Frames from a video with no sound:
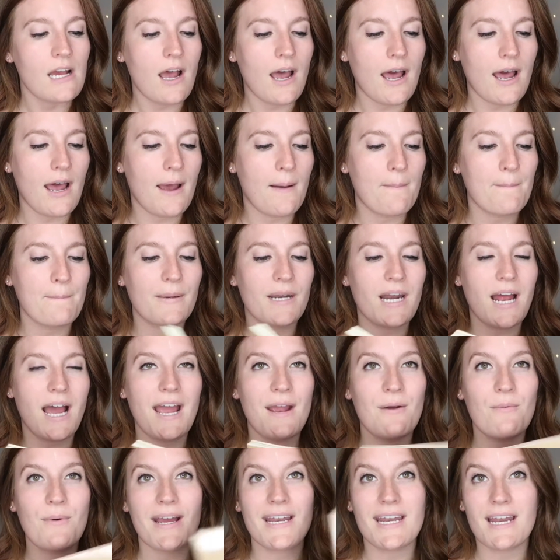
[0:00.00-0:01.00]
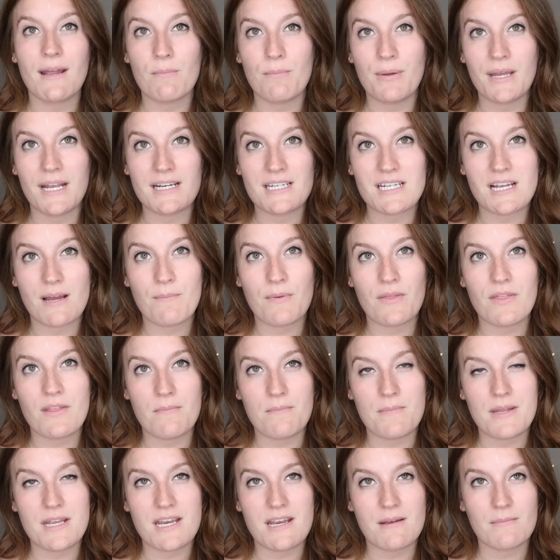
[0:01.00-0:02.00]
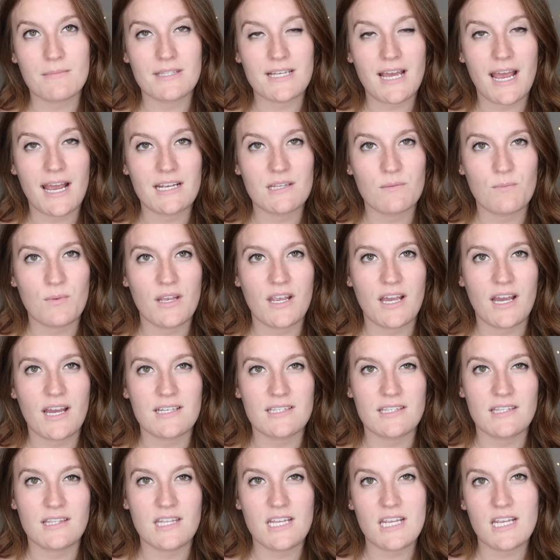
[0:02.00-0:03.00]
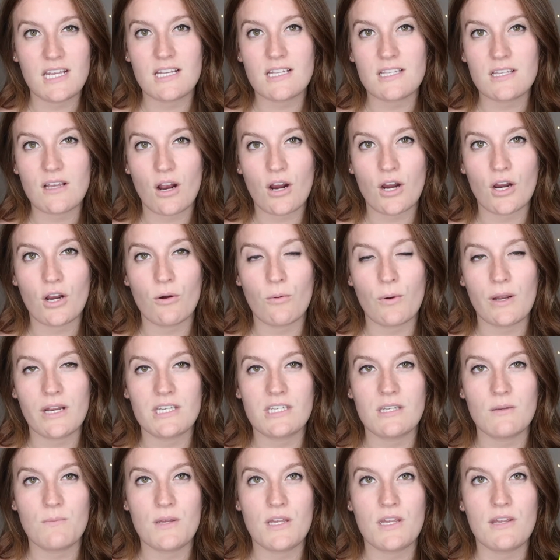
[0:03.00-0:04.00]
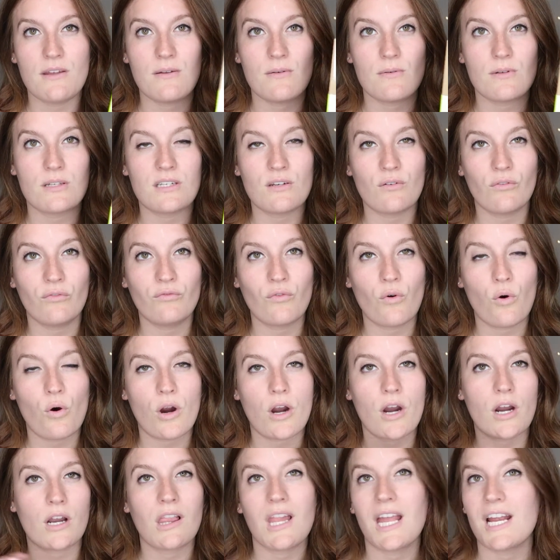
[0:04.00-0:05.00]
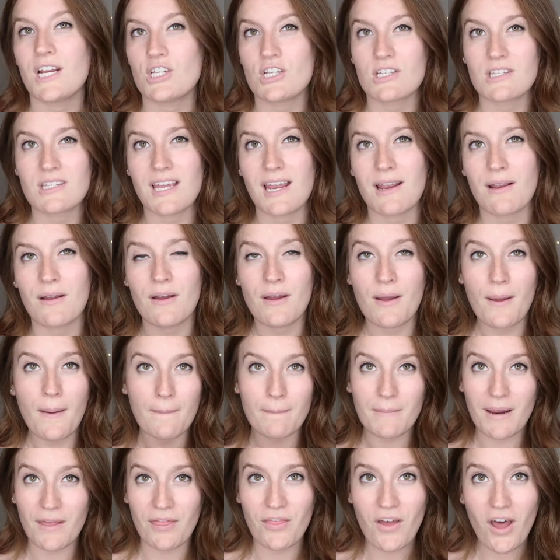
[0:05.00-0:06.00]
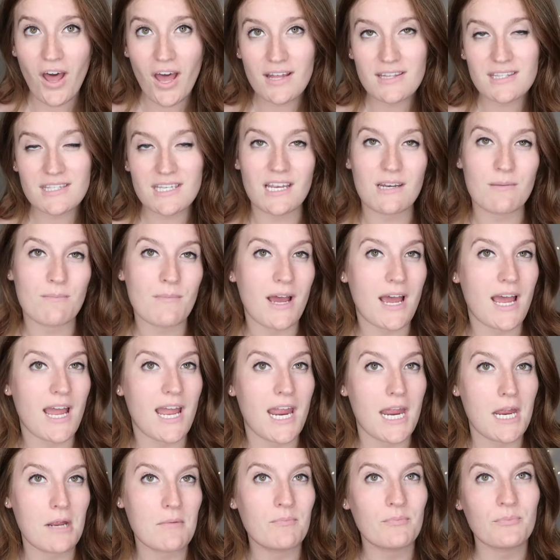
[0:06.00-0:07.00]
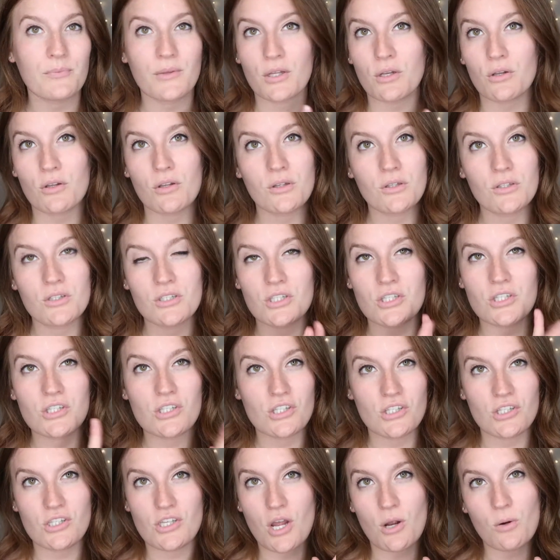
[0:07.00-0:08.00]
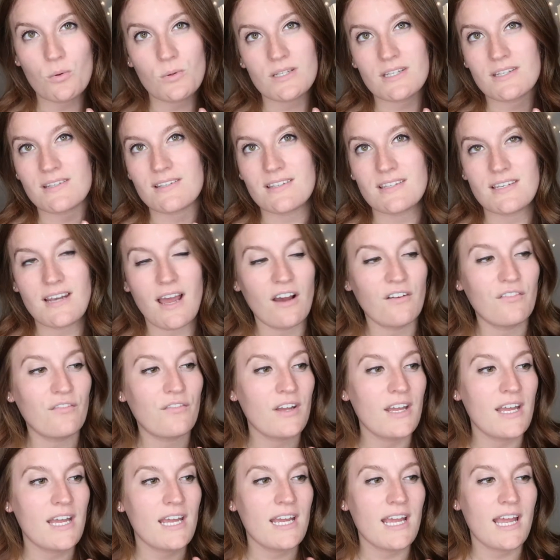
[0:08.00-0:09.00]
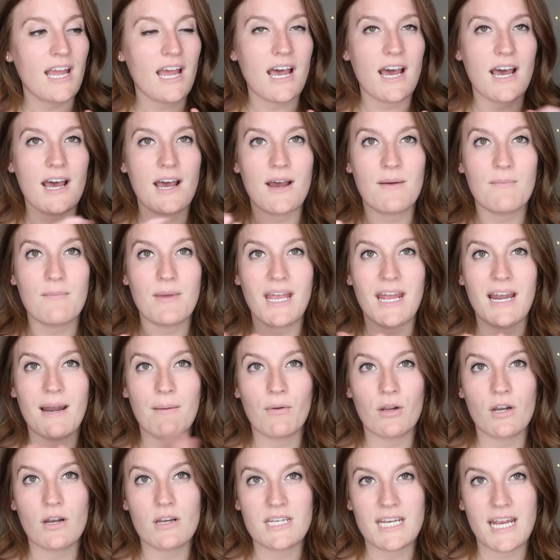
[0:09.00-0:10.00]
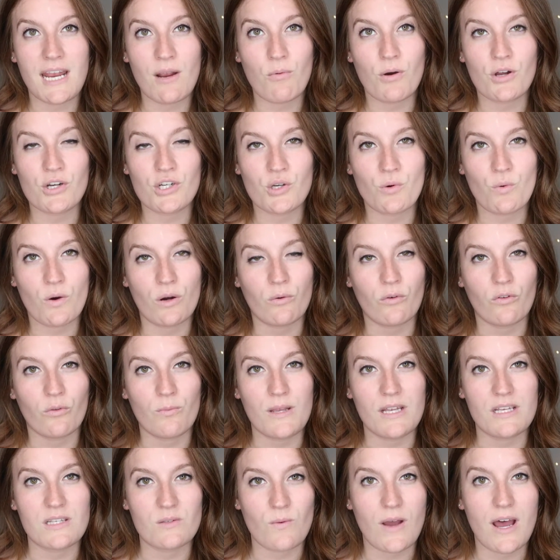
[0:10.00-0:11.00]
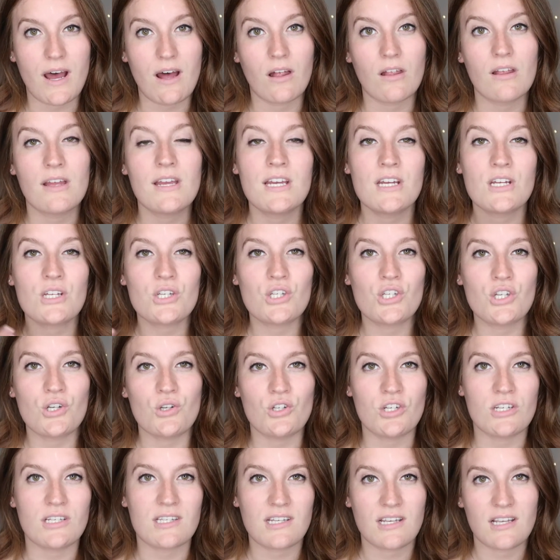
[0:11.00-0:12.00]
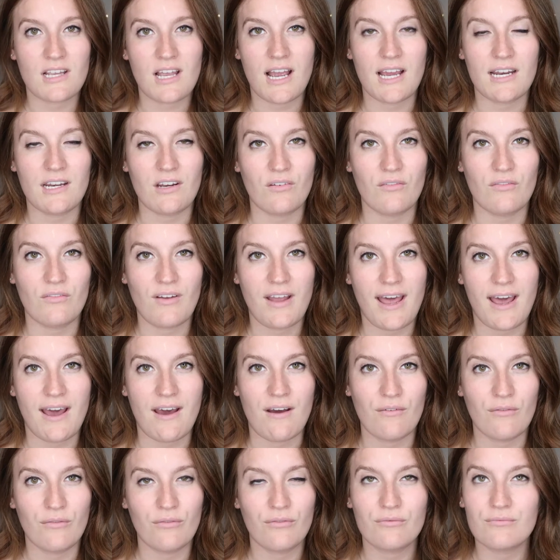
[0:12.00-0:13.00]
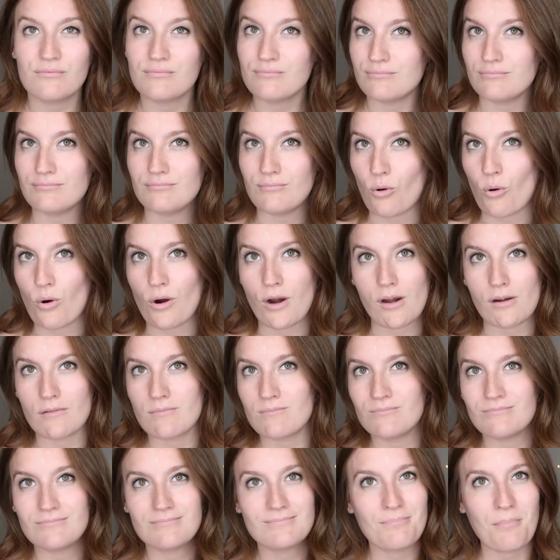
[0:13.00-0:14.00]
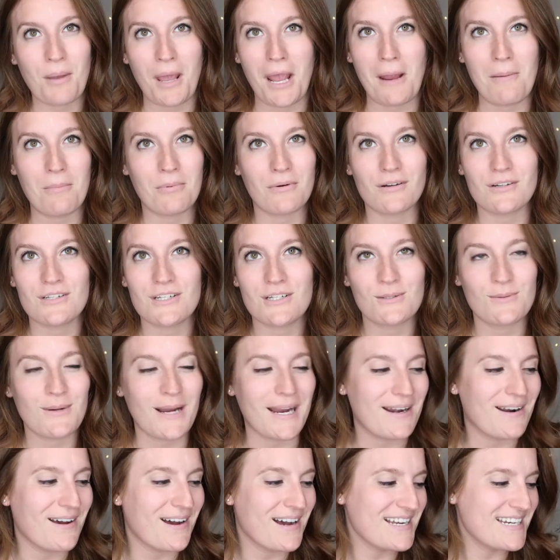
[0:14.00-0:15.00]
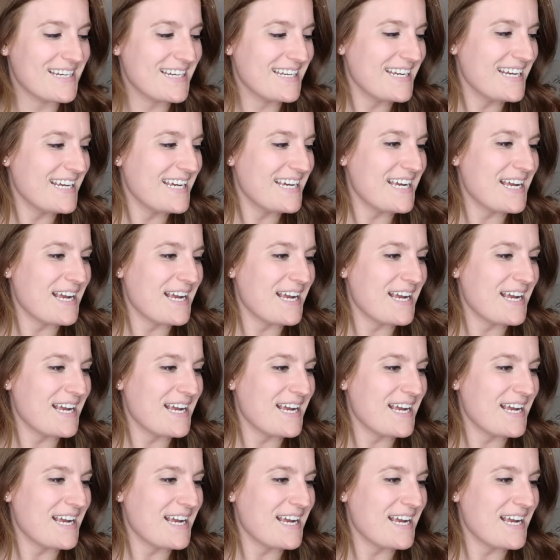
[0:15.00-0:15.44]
But I went and picked up the medium size because these are going to be used for just my thoughts and my little notes and stuff, and I'm going to take one to work with me as well to just kind of have more paper to write on.